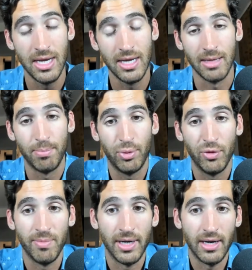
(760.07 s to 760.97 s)

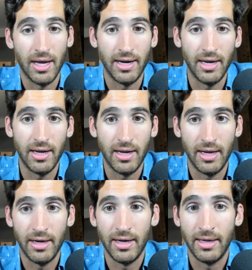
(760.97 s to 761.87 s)
improvement
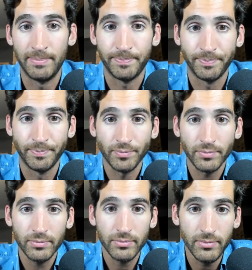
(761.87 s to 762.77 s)
on
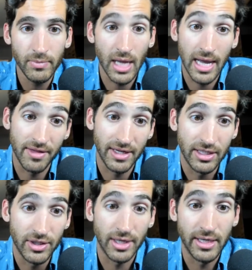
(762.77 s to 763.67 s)
anything he's
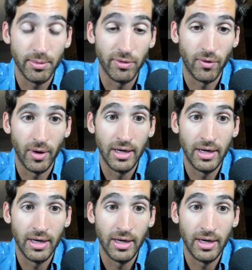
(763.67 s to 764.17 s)
done here before.